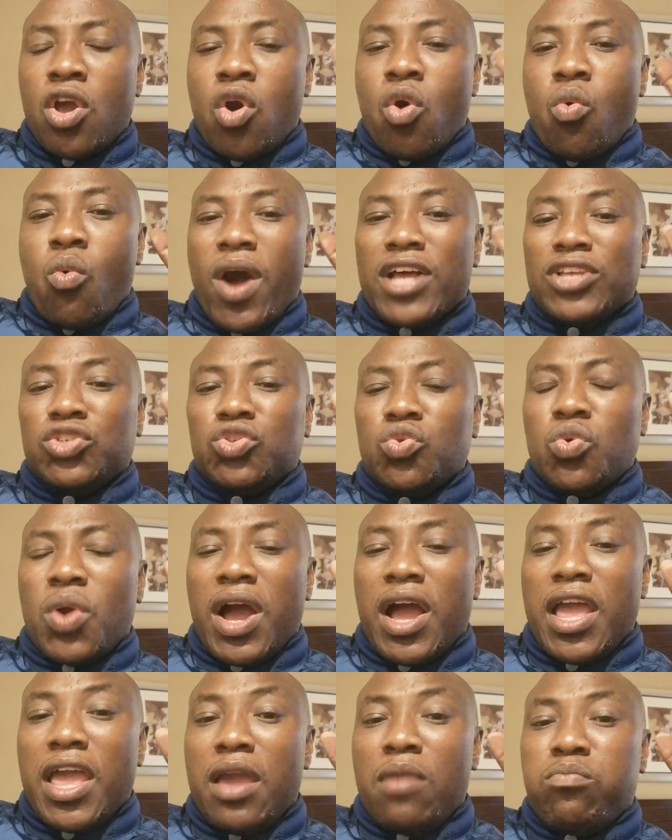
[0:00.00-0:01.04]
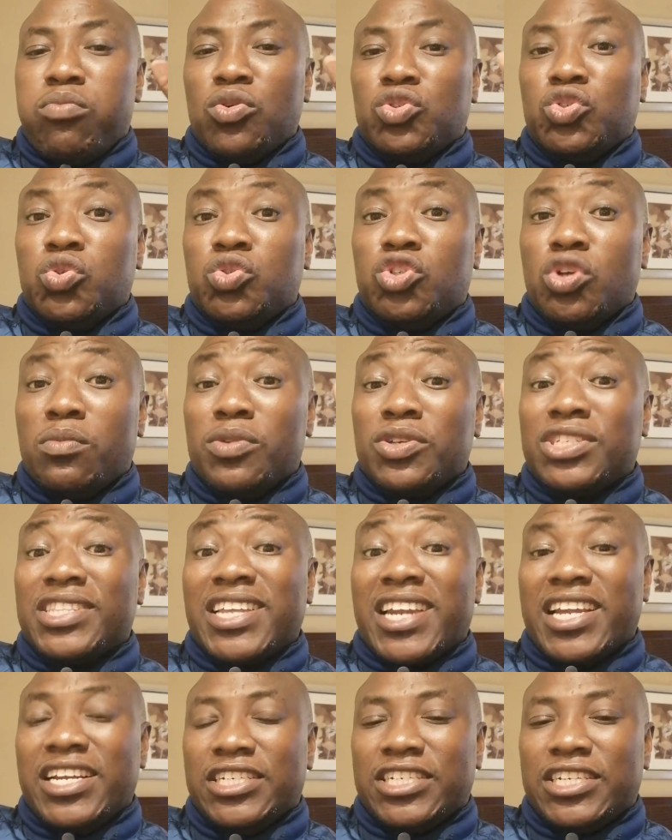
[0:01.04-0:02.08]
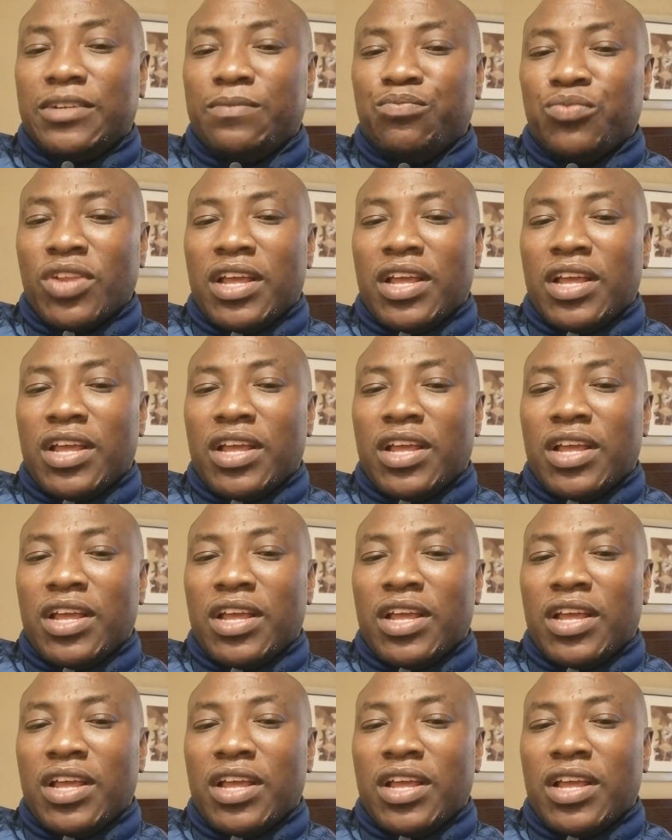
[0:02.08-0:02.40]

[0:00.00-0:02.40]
Once we are able to demonstrate